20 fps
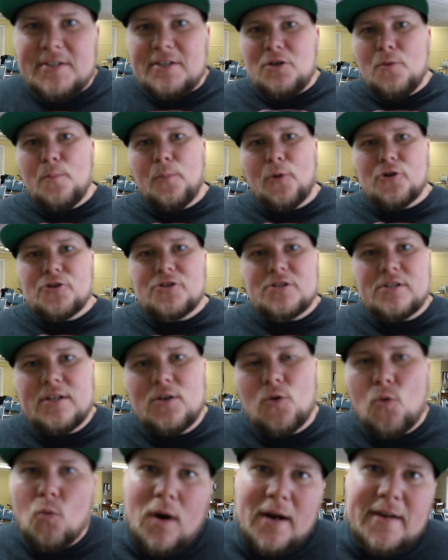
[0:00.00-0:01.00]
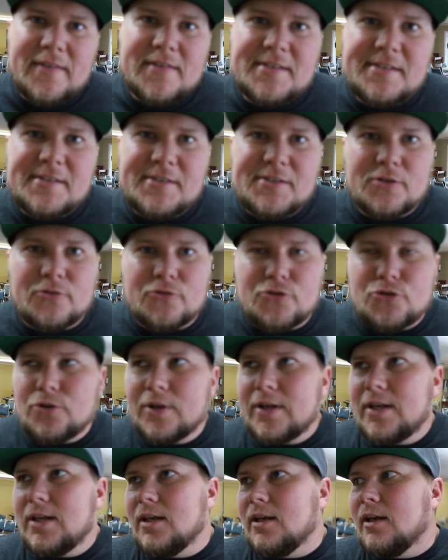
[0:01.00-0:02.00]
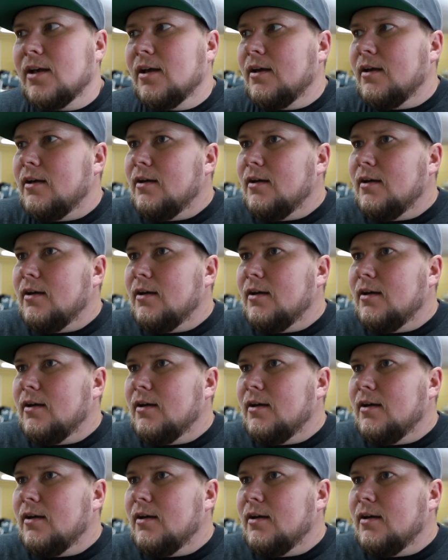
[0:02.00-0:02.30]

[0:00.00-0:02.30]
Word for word: tell you personally why this is so tricky.